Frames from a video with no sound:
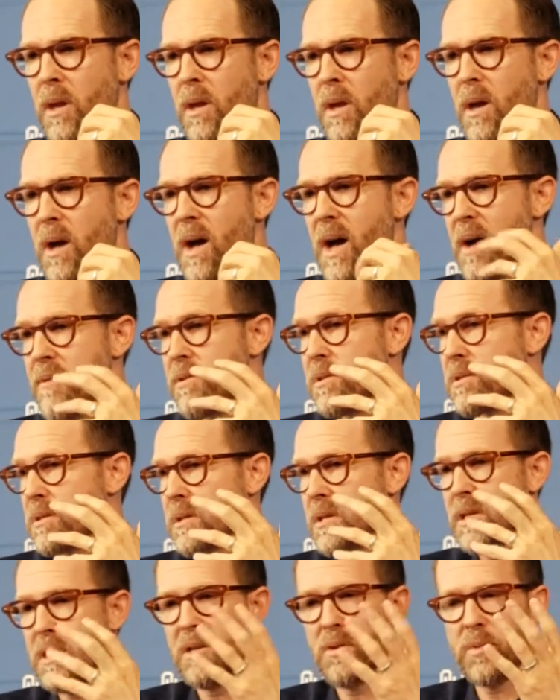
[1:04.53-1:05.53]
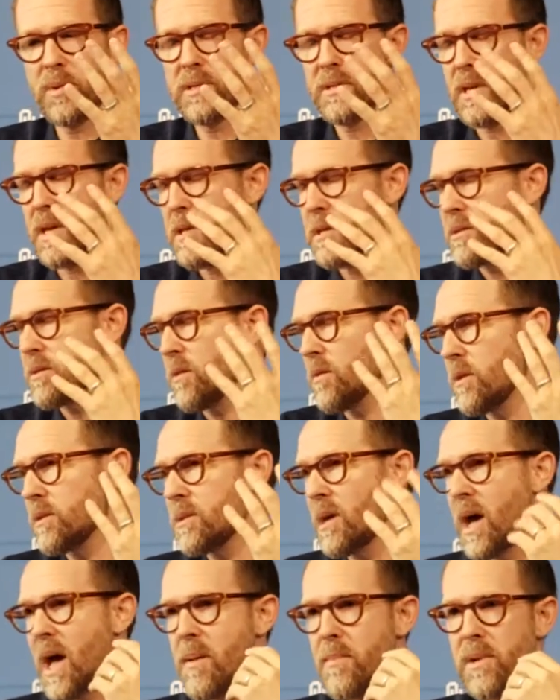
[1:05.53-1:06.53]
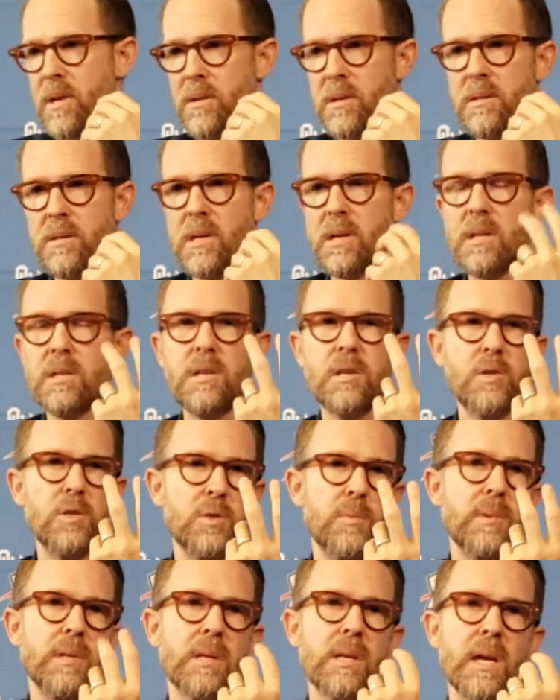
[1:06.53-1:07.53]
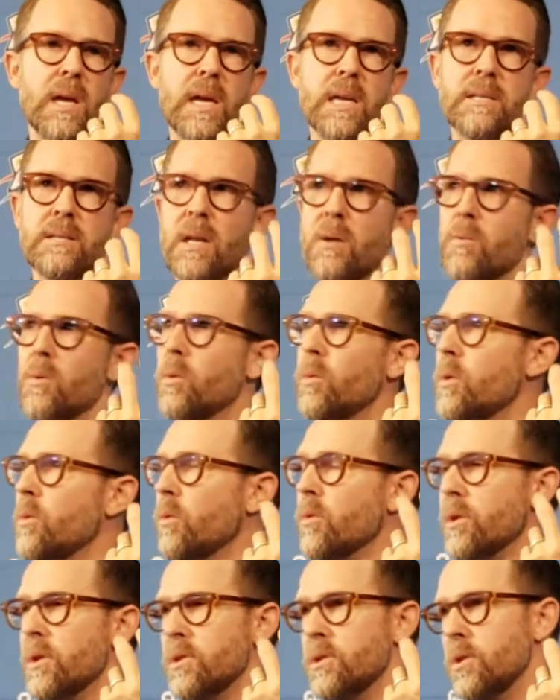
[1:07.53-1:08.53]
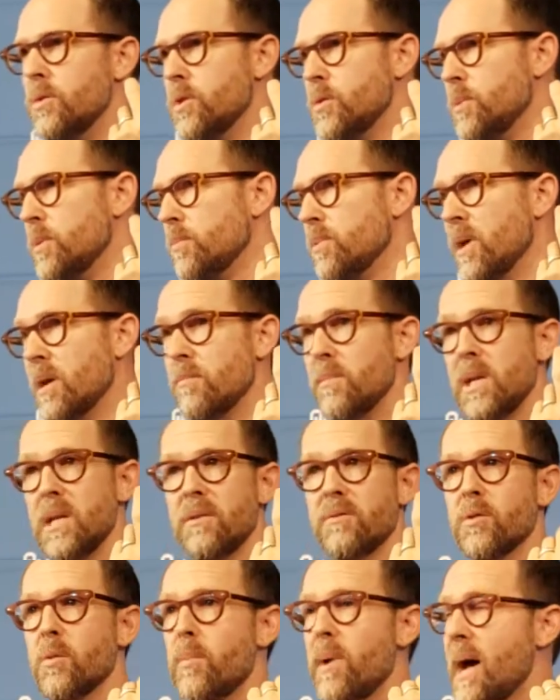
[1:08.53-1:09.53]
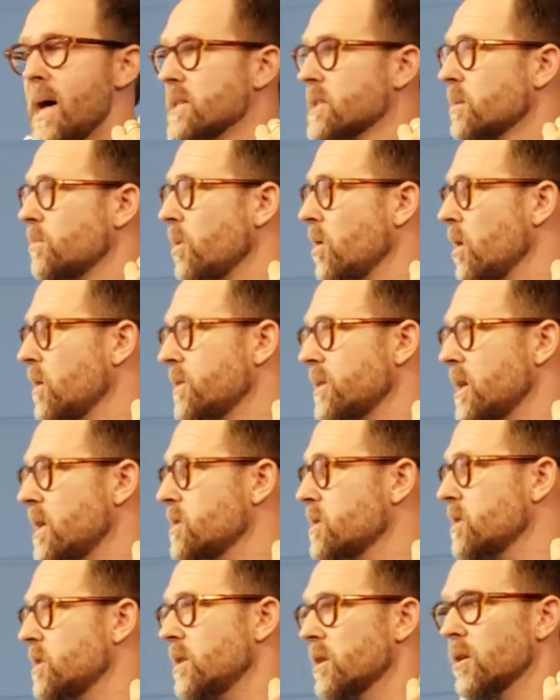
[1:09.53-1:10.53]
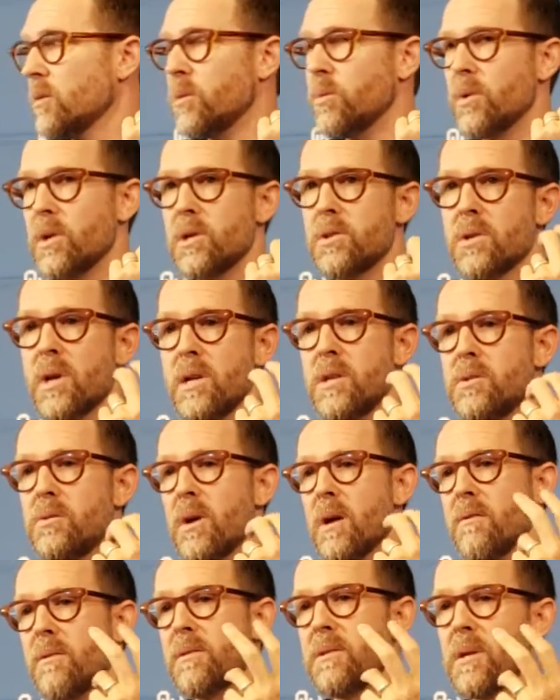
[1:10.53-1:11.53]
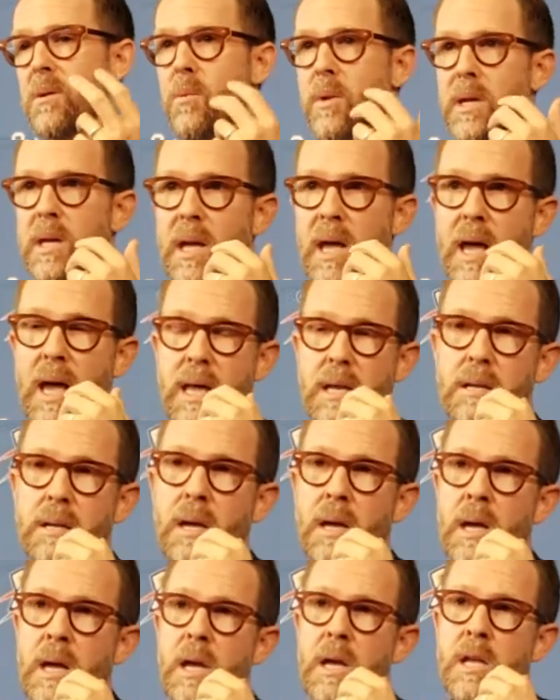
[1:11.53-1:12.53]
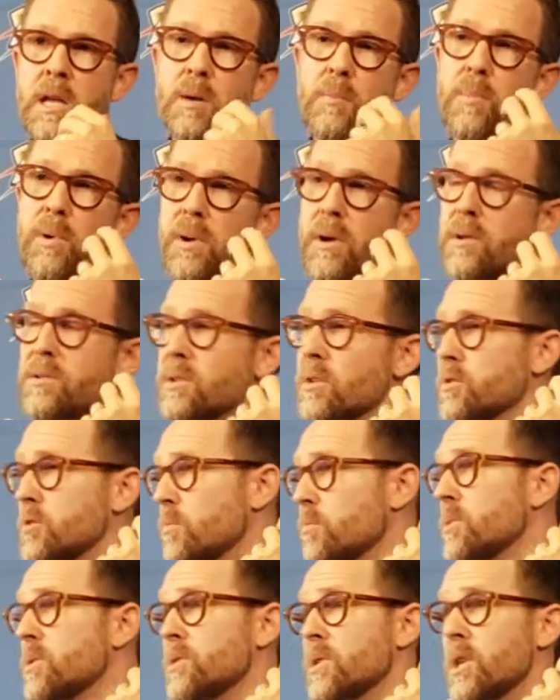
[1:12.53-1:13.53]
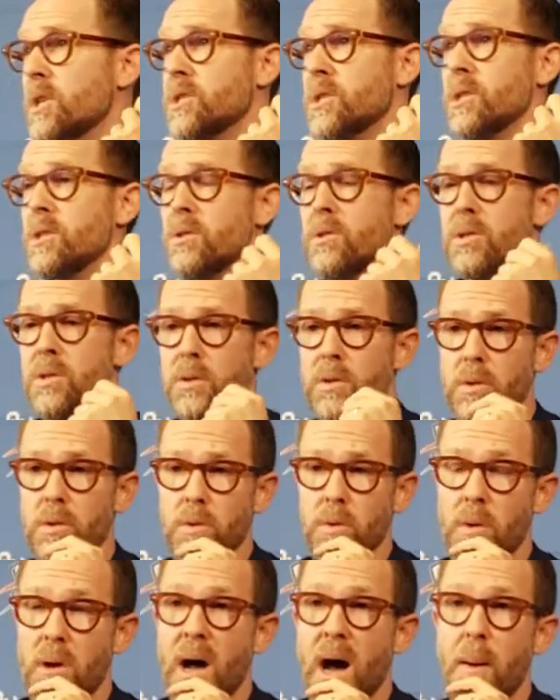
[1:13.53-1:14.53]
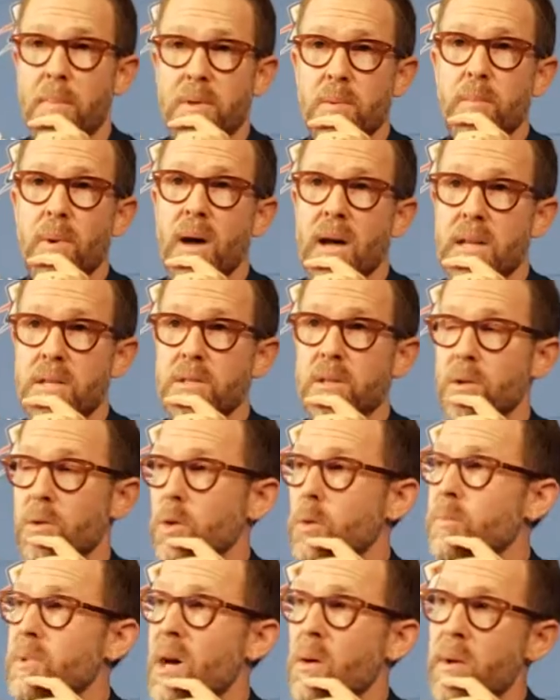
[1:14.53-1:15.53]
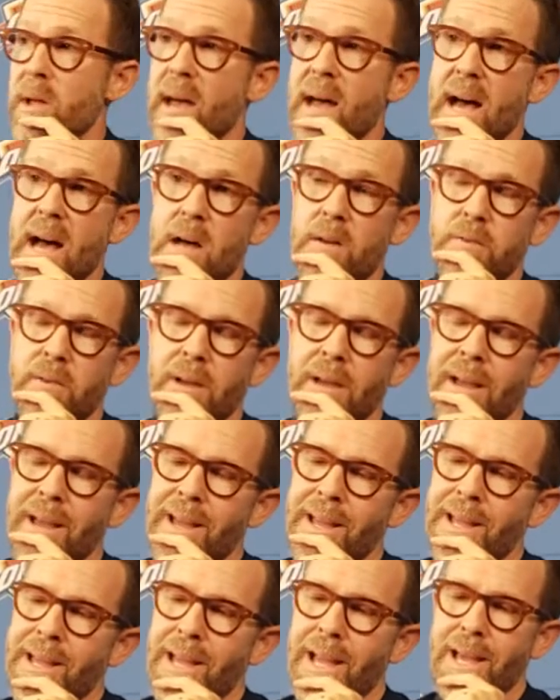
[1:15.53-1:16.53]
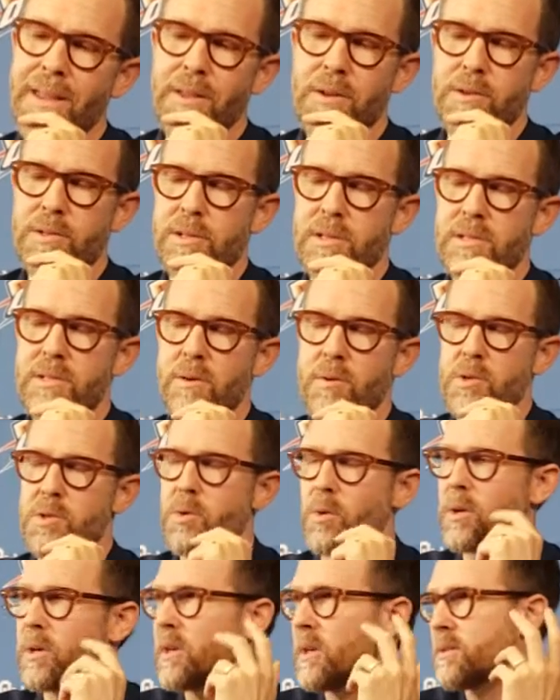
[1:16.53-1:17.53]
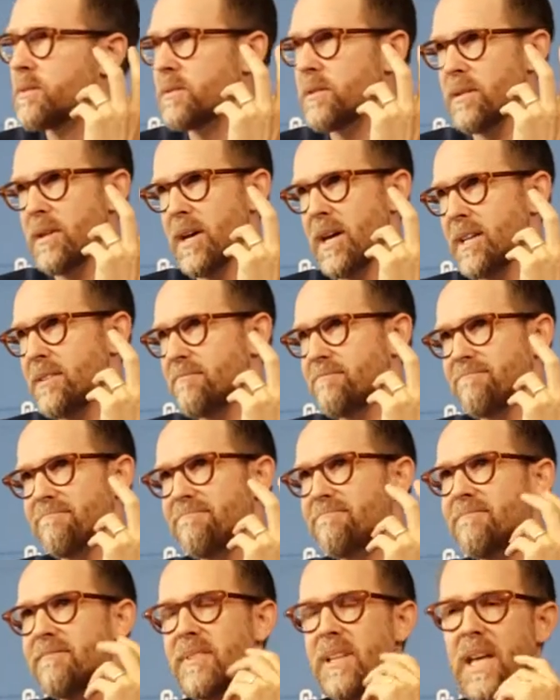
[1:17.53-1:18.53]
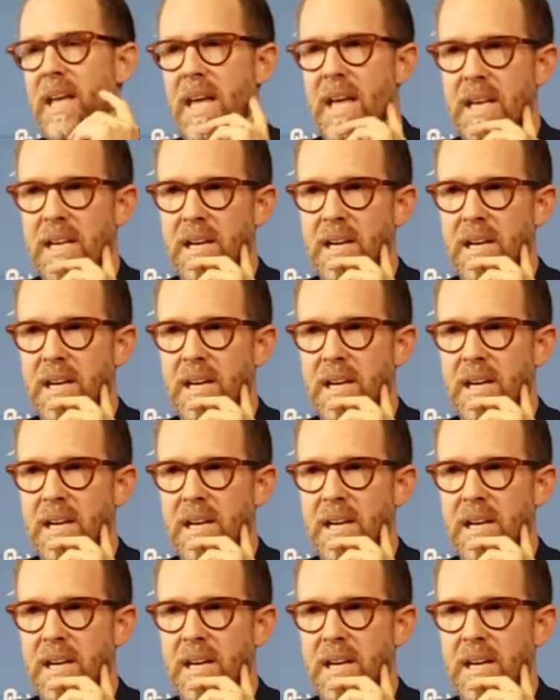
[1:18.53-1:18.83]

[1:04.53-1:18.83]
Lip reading: Obviously, we say this all the time, and it continues to be the case. Like, what we want to do is be playing meaningful basketball at the end of the year. We want to try to do everything we can to put ourselves in position to optimize the group that we have, and there's just no shortcuts to that. And